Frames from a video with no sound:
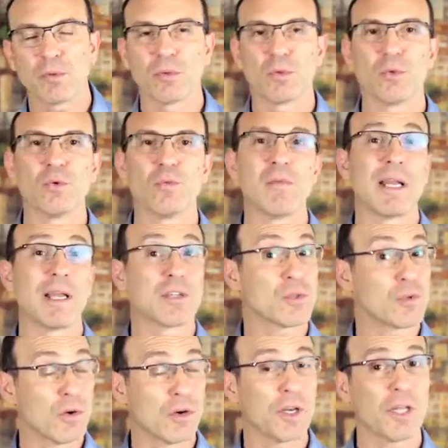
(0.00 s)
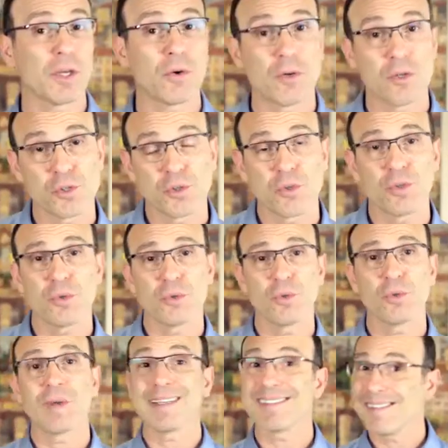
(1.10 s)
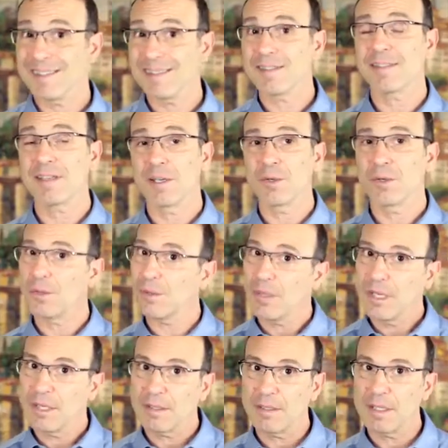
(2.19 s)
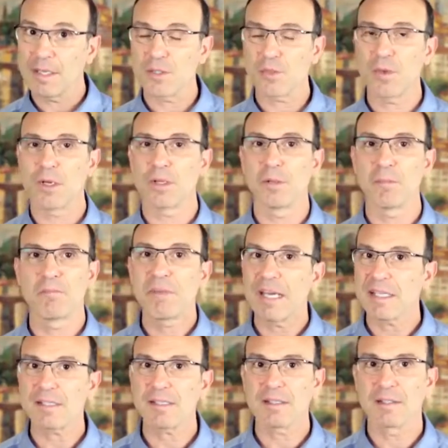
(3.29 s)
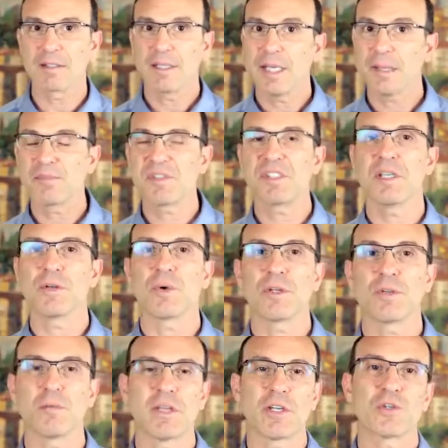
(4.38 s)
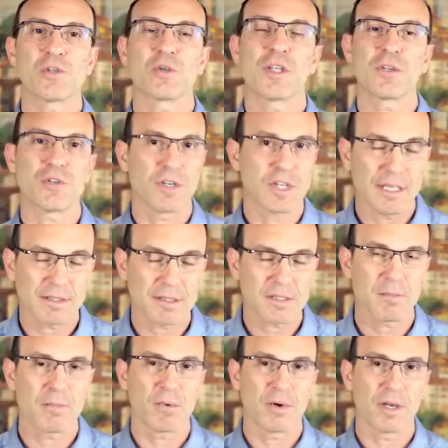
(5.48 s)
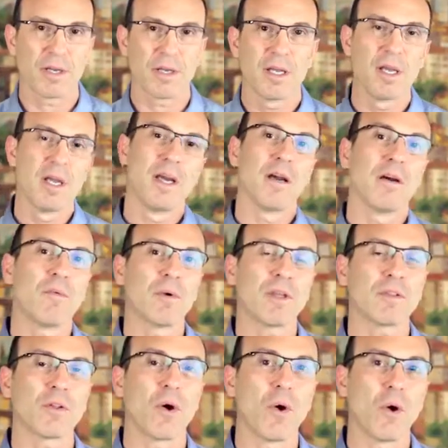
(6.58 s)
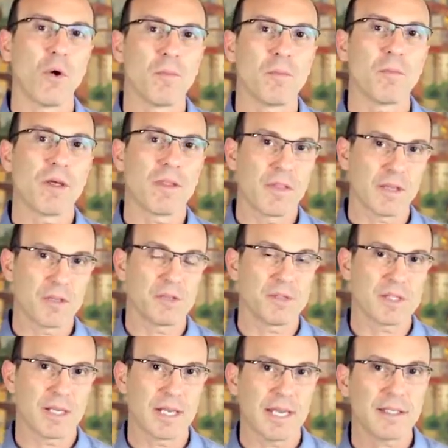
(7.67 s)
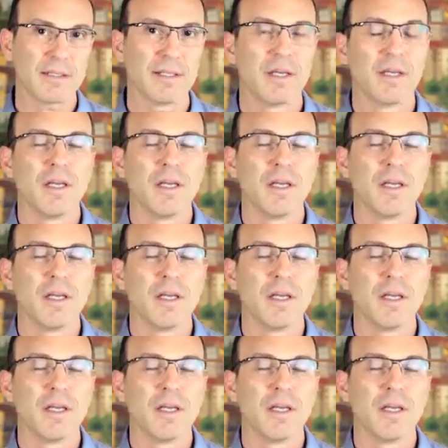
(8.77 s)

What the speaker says: do, but I strongly encourage you to do as an insider, that is one of the best kept secret to make sure that you're not disappointed with the home that you select.